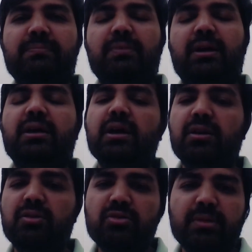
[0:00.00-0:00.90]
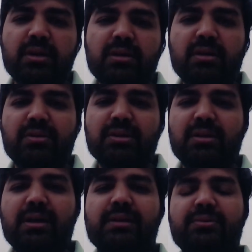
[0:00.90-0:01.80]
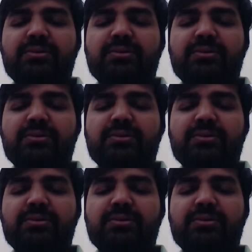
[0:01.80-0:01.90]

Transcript: the plan, no matter whether I